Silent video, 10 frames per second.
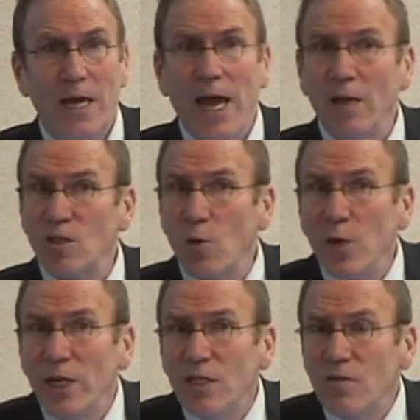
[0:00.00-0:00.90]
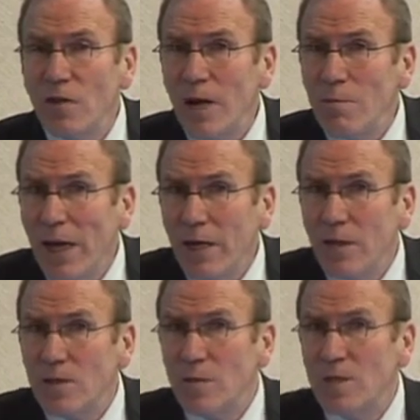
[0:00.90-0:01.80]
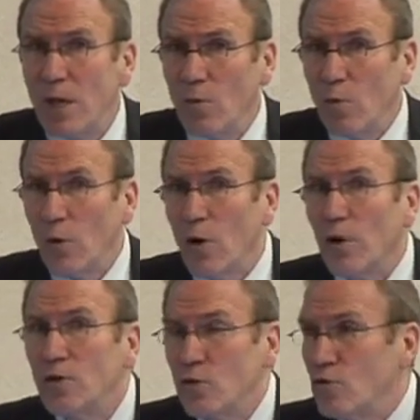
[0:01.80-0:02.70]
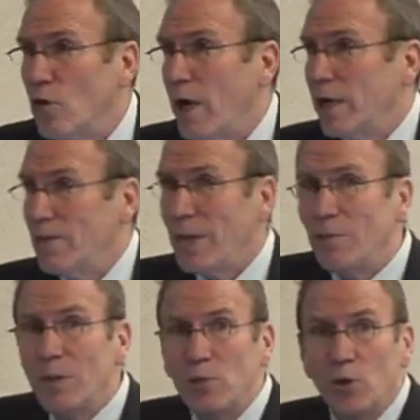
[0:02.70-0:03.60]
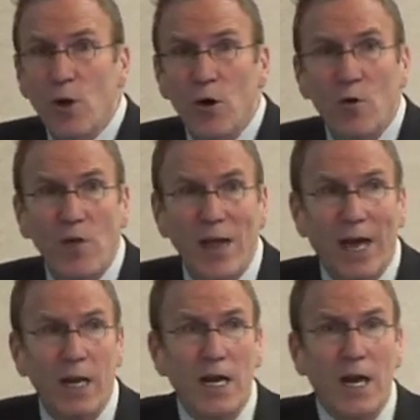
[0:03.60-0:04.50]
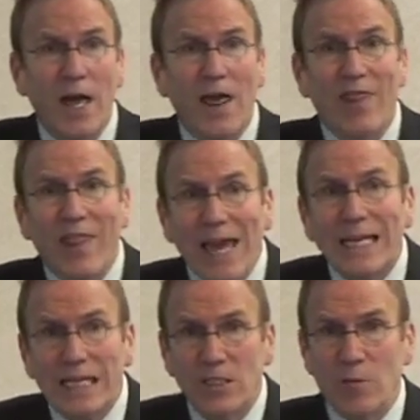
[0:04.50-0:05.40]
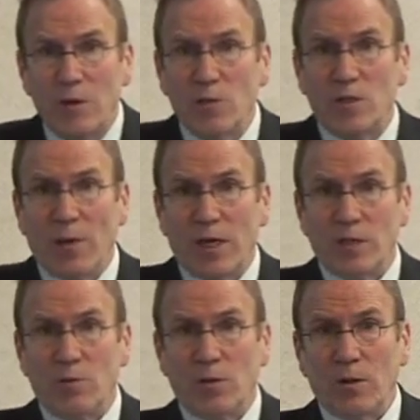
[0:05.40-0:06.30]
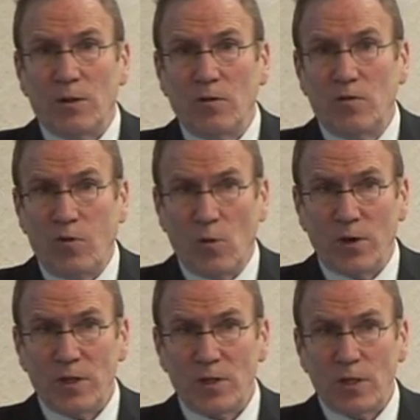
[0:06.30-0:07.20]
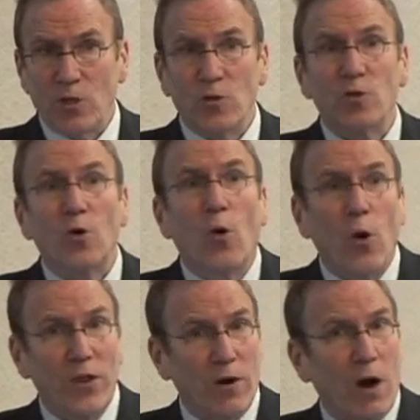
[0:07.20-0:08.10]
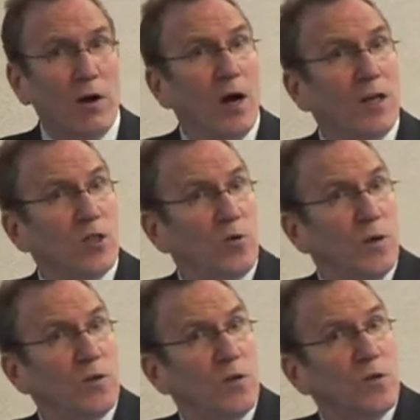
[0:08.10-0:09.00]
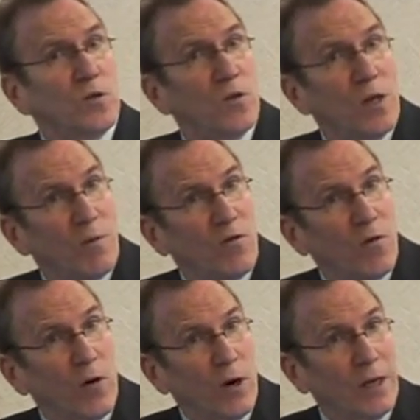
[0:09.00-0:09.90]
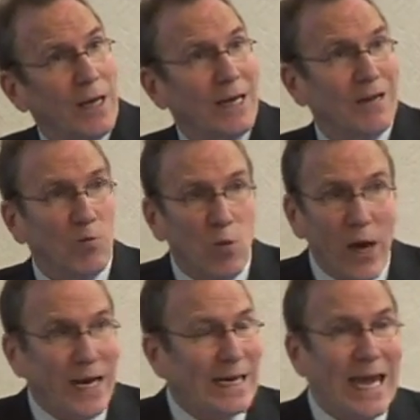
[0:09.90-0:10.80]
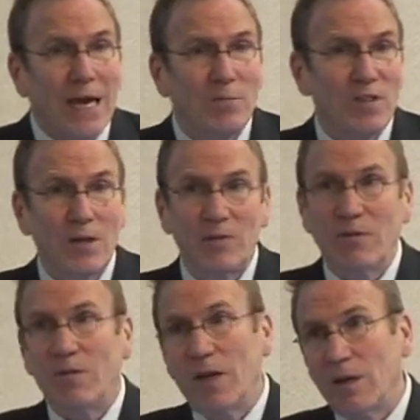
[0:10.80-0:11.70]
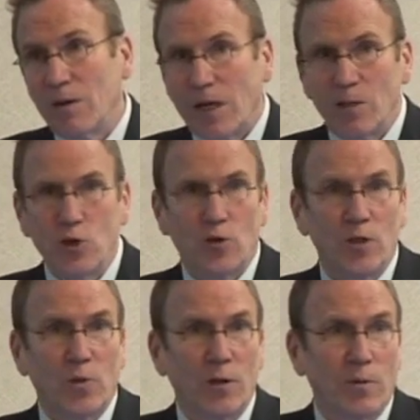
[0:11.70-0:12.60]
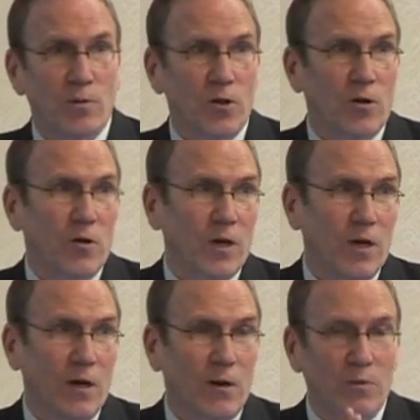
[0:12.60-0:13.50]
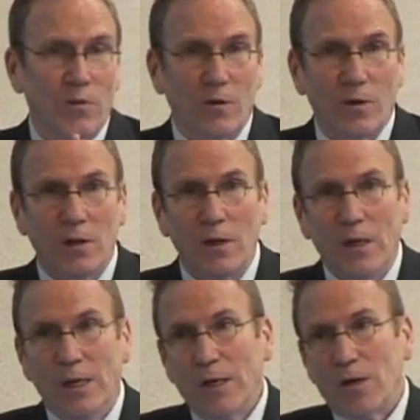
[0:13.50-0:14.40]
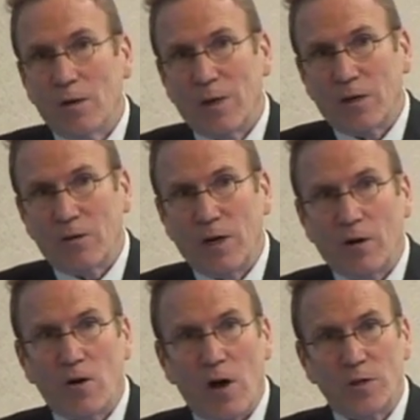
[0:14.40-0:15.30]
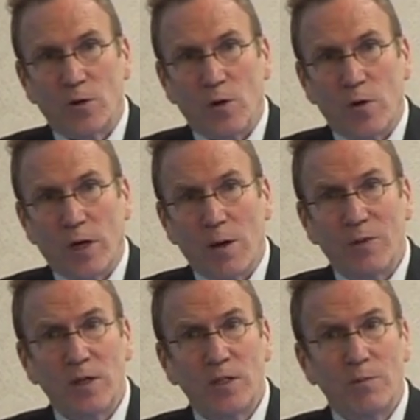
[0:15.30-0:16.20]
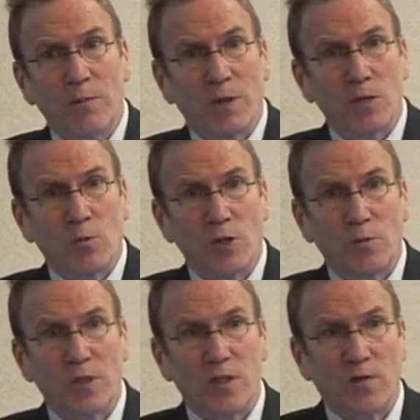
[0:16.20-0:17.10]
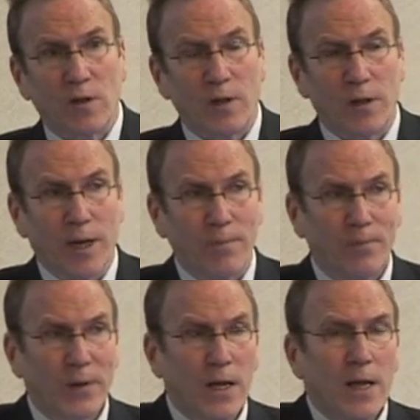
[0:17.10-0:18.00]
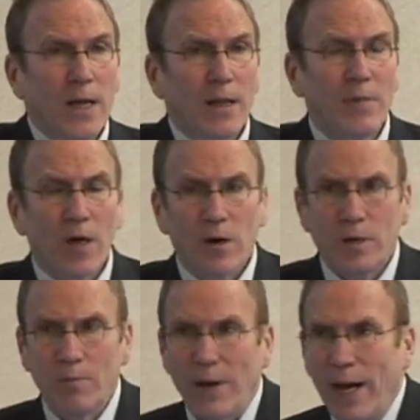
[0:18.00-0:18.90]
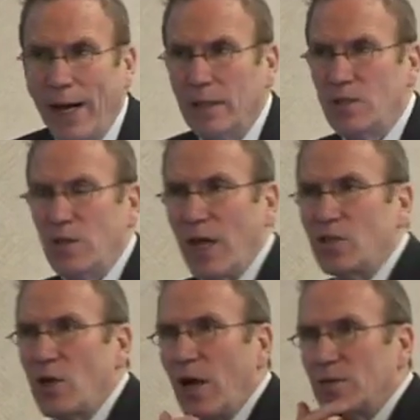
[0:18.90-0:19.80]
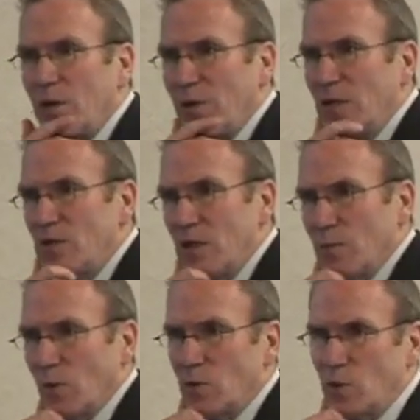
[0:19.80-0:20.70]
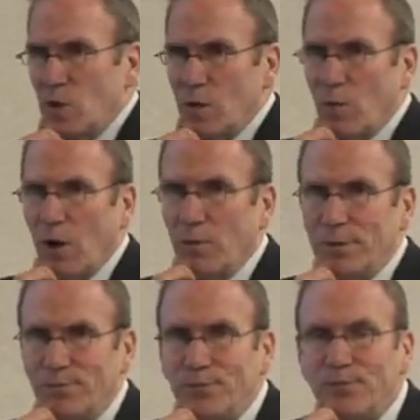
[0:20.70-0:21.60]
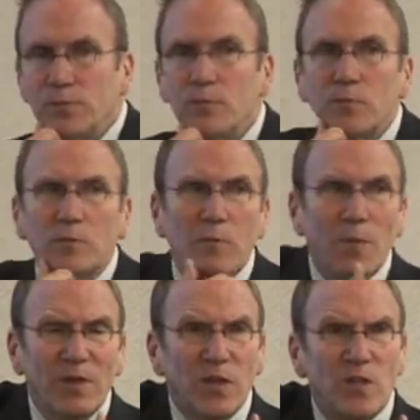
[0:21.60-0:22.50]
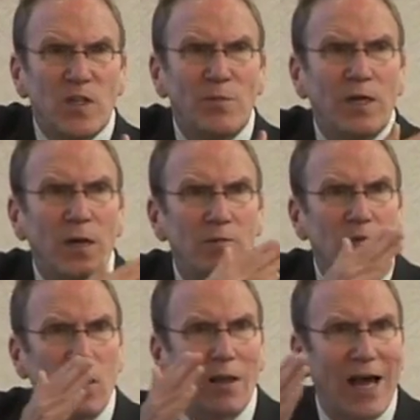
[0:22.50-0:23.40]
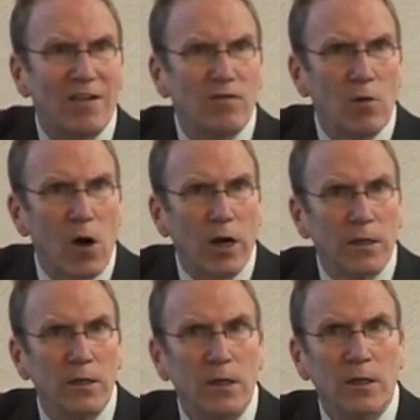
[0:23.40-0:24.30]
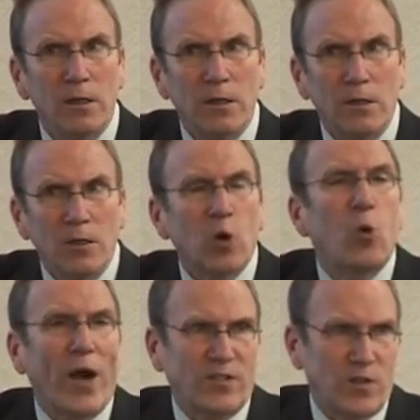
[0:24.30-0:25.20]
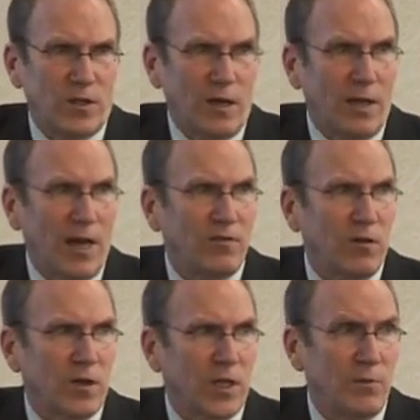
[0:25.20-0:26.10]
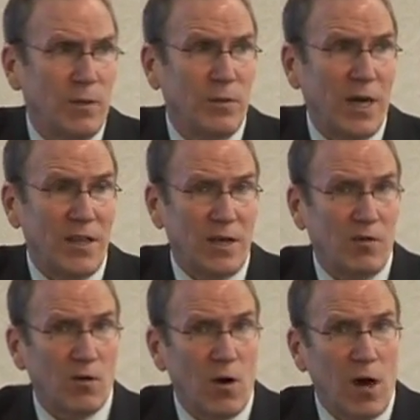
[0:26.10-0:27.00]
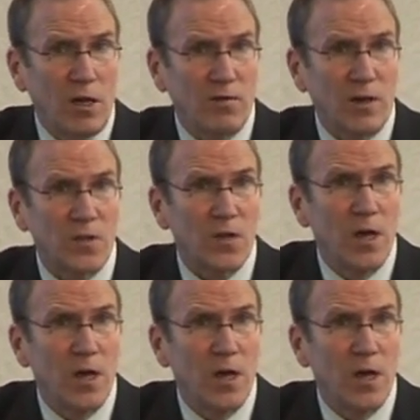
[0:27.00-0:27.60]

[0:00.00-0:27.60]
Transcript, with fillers: And so we need to find mechanisms that work to try and make people know that they need to be responsible for these issues or there are consequences to them for it. And it, and it can't be something vague like insurance premiums are going up or you know, medical care costs are going up. It needs to be much more specific than that. Let me harken back to that child coming into the emergency department because this becomes a lifelong quest and a lifelong commitment, I think, for all of us.